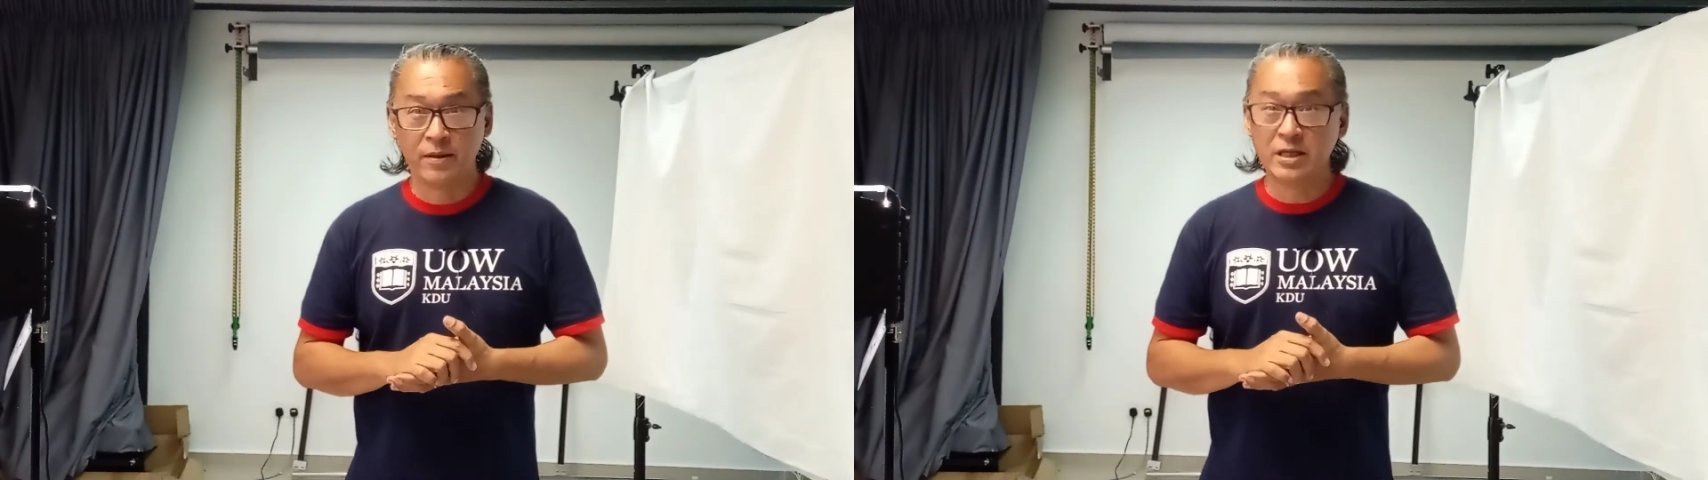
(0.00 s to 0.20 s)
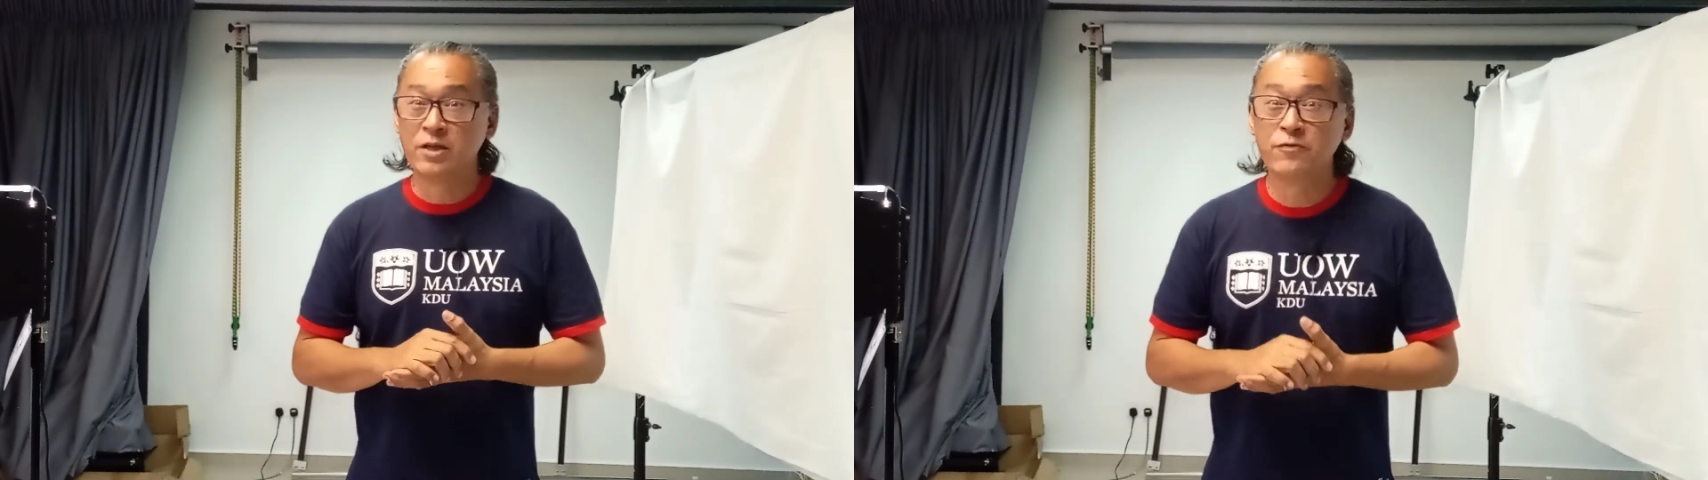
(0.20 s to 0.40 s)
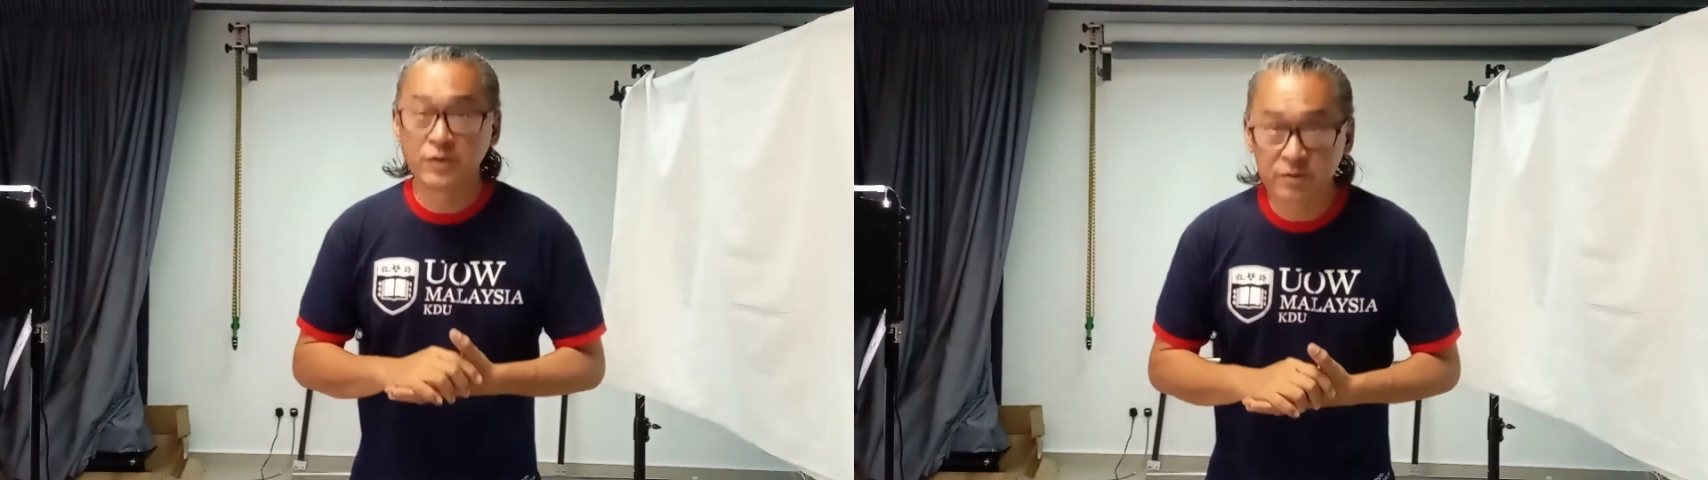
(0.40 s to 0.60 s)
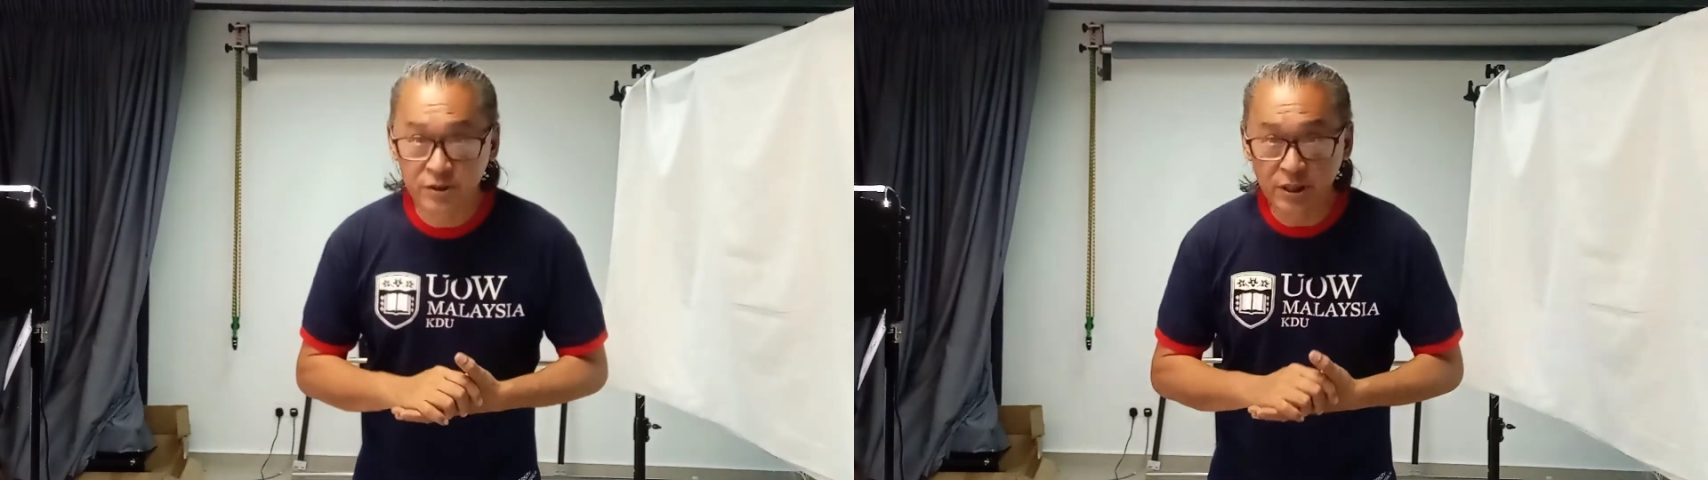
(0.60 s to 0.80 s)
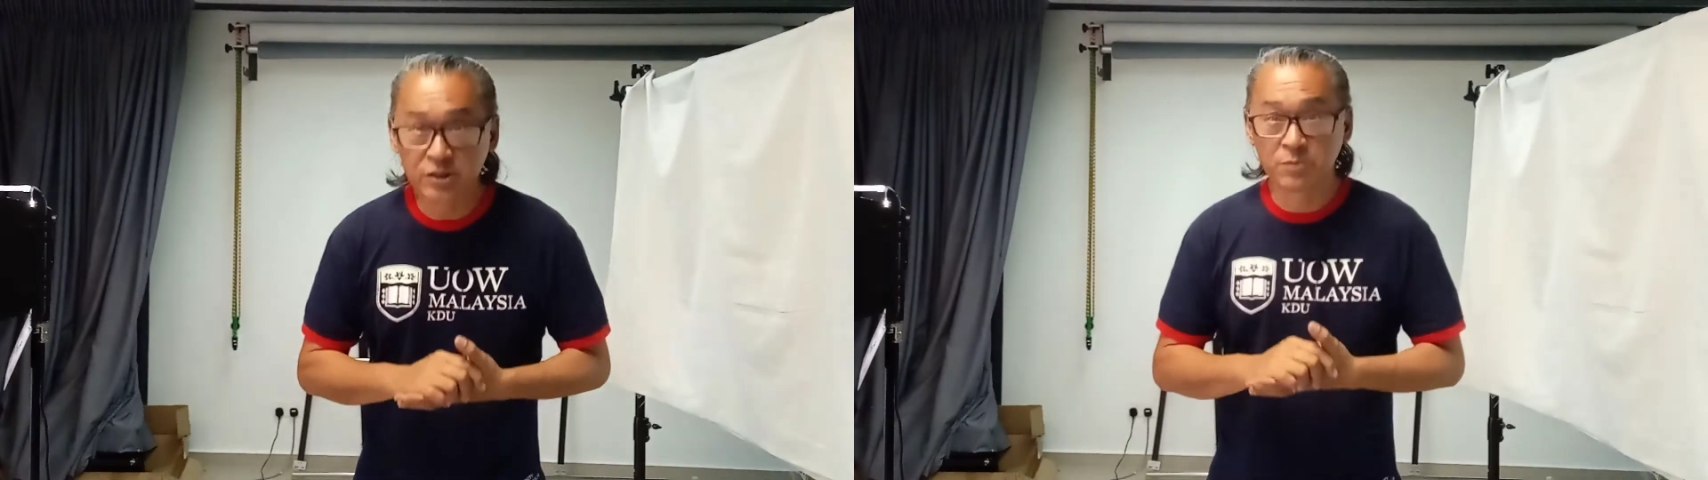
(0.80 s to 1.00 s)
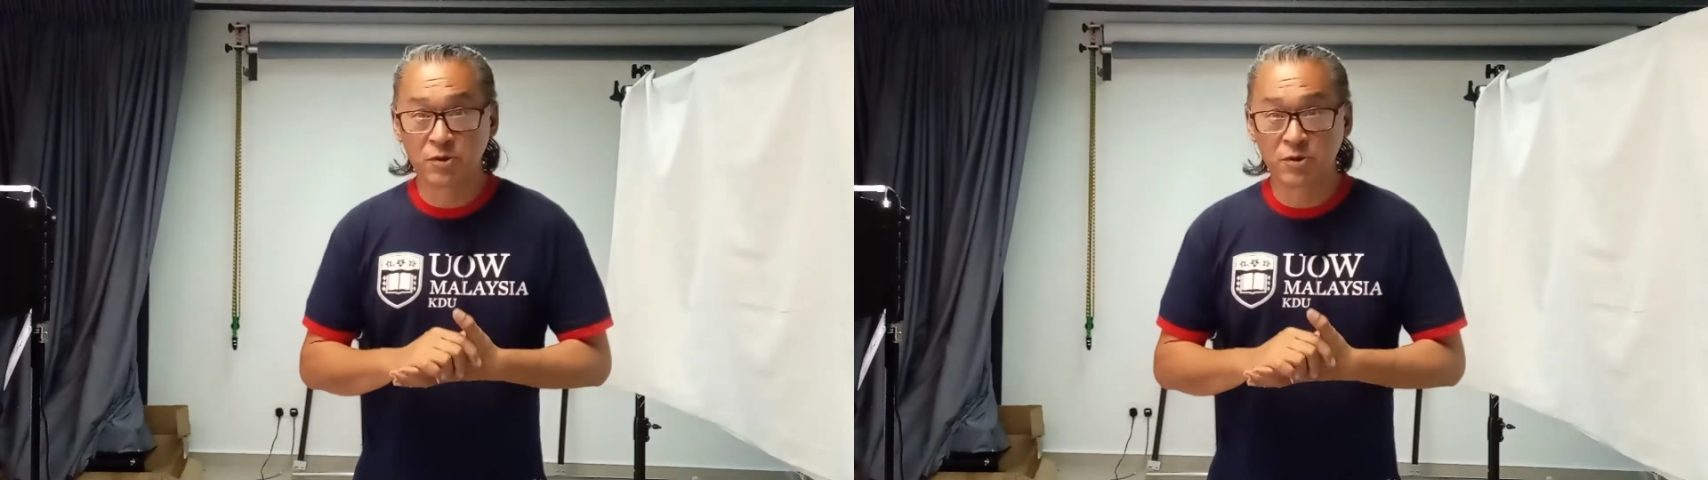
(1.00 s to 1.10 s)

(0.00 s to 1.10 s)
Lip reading: even seasoned